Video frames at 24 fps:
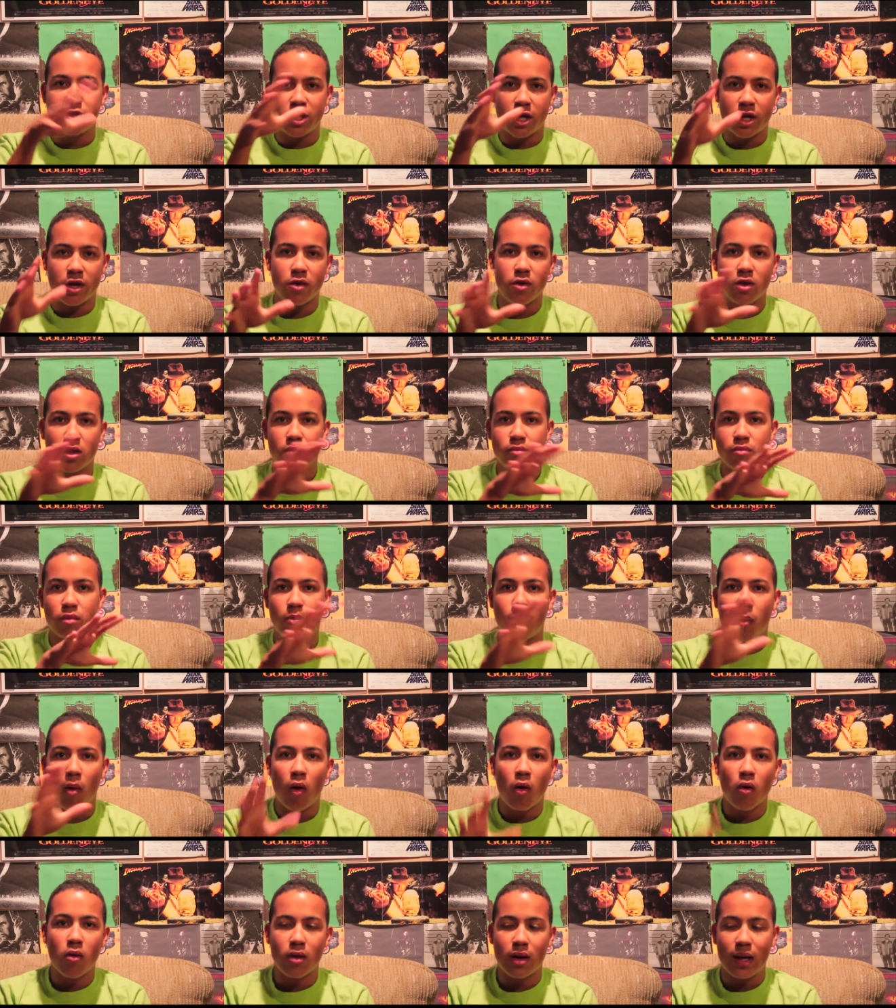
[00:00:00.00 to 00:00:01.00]
tear them
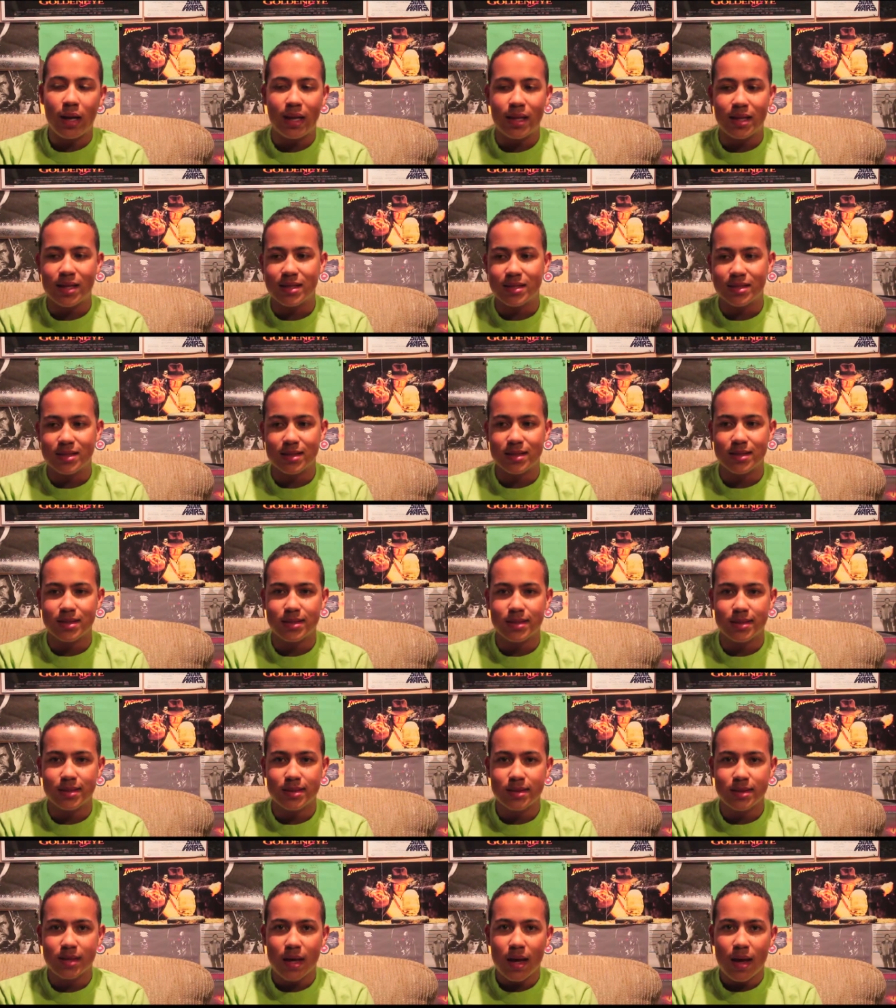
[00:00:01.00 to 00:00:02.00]
apart in this
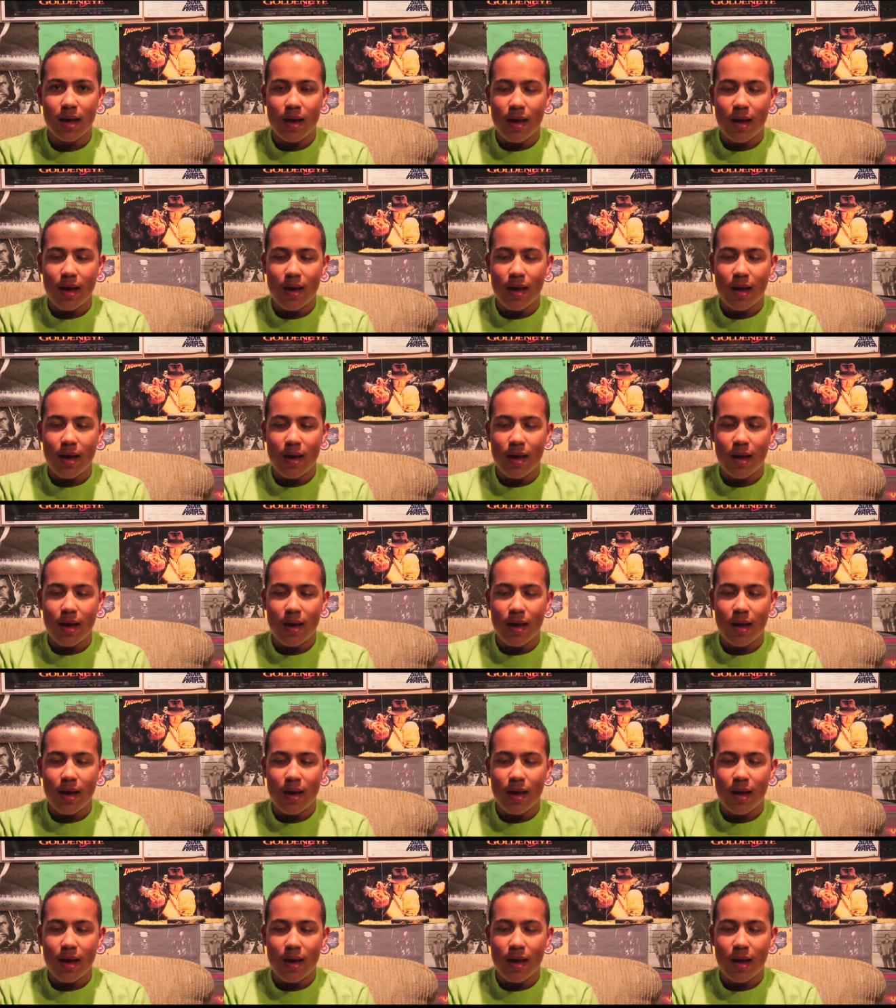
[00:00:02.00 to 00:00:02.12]
instance.